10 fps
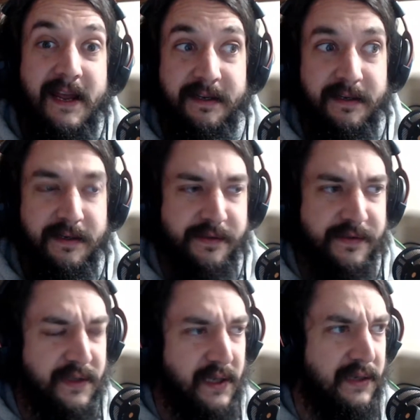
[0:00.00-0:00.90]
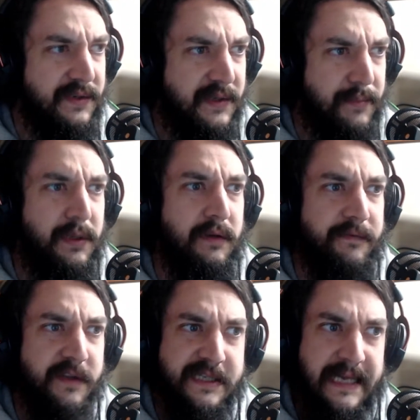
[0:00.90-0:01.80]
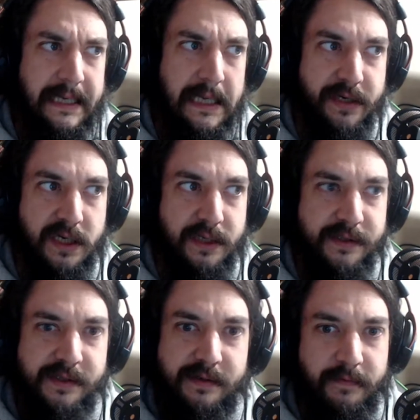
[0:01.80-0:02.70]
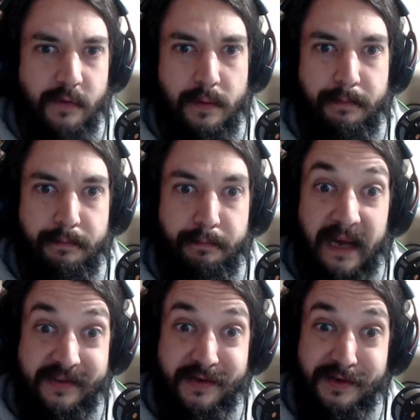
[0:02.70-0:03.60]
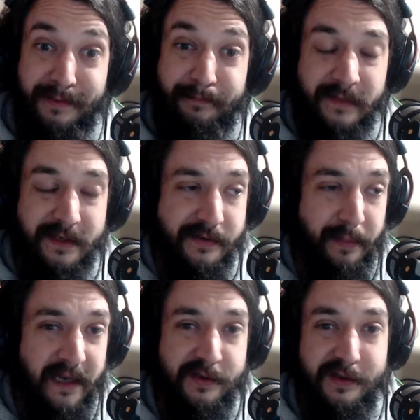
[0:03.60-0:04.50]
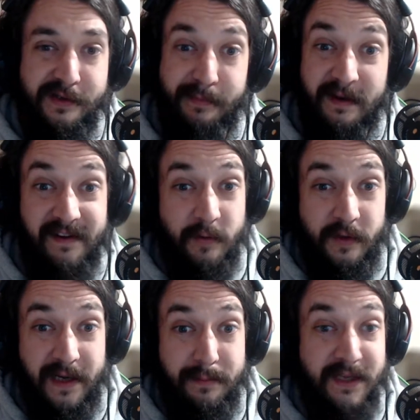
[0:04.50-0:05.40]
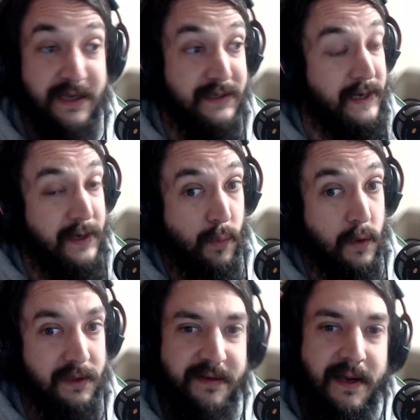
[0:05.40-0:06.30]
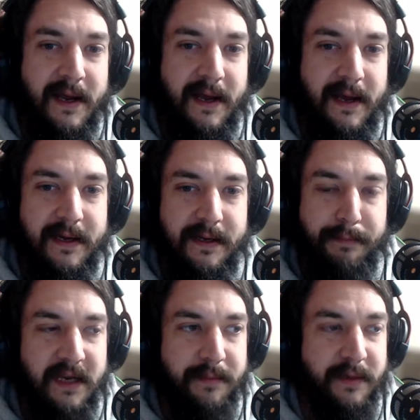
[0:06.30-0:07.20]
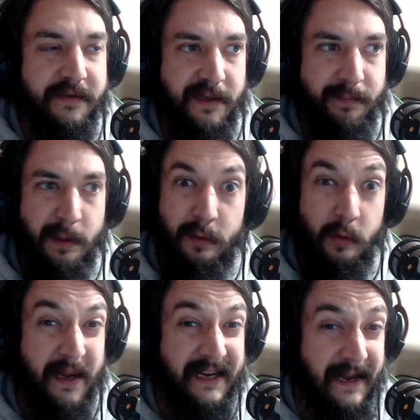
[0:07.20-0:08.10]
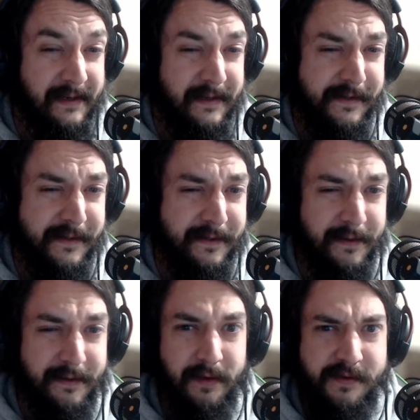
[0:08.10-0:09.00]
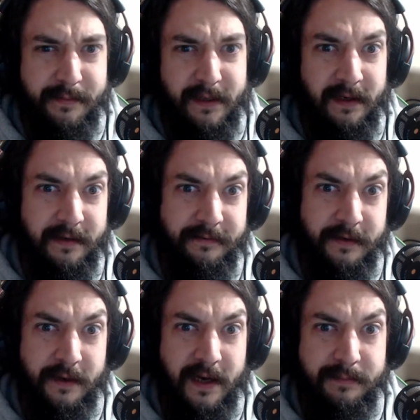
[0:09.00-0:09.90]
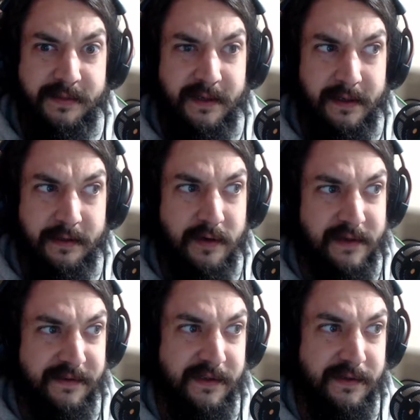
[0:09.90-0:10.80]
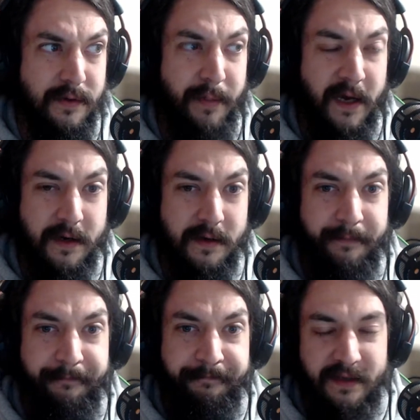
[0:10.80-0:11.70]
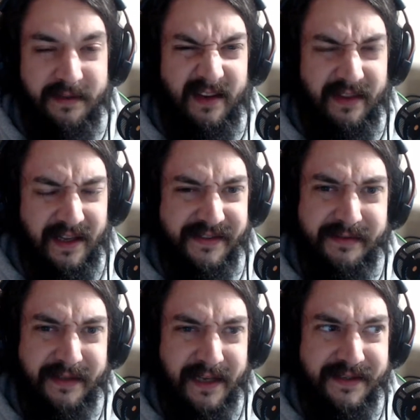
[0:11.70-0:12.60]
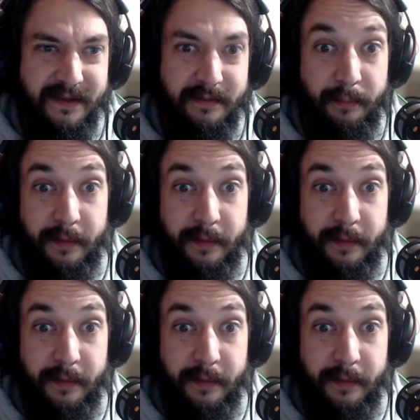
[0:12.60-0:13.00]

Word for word: It is the symbol of the Ceylandians from Bastion. So Bastion is my favorite game in the entire world, made by the same people who made Hades, and they also made a lot of other games, Transistor, Pyre, and I think that's it.